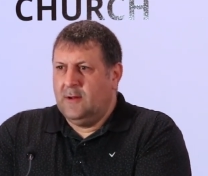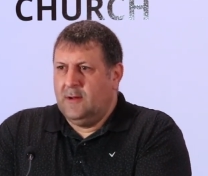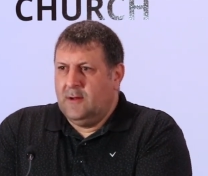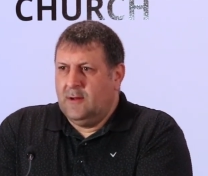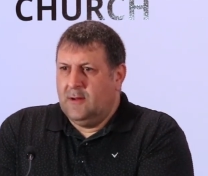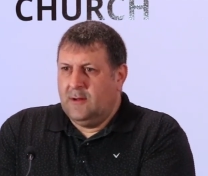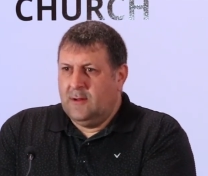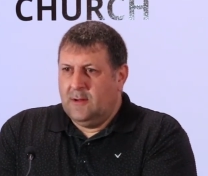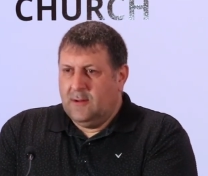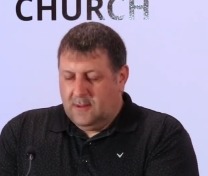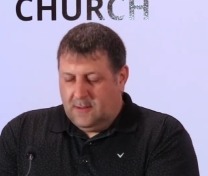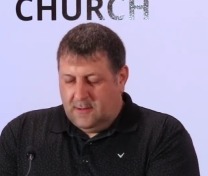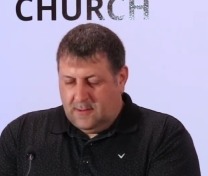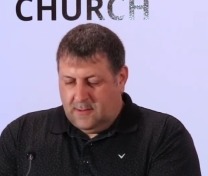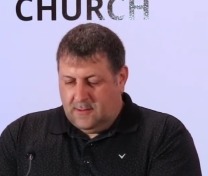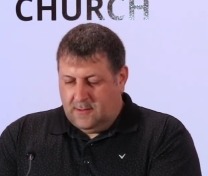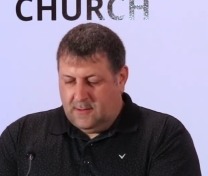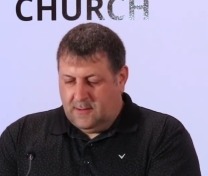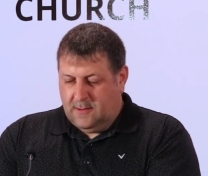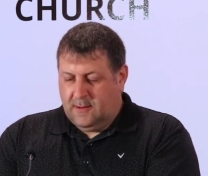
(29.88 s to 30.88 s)

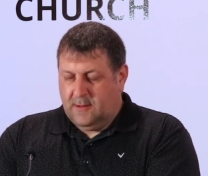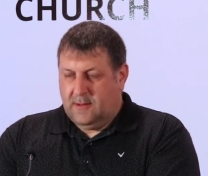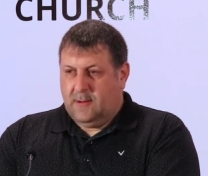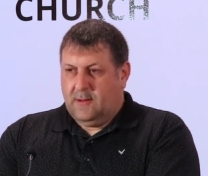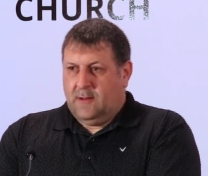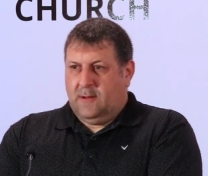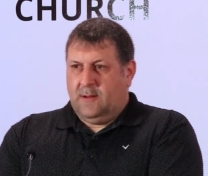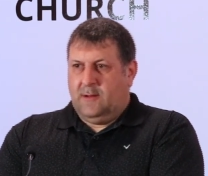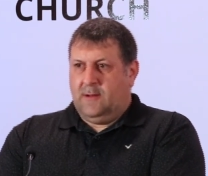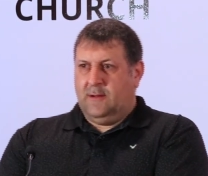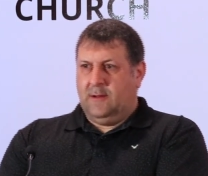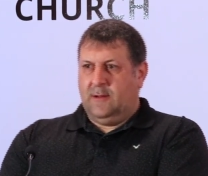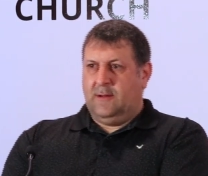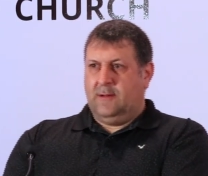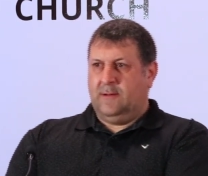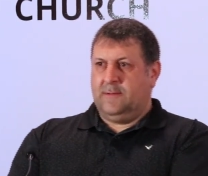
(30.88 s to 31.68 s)
[no speech]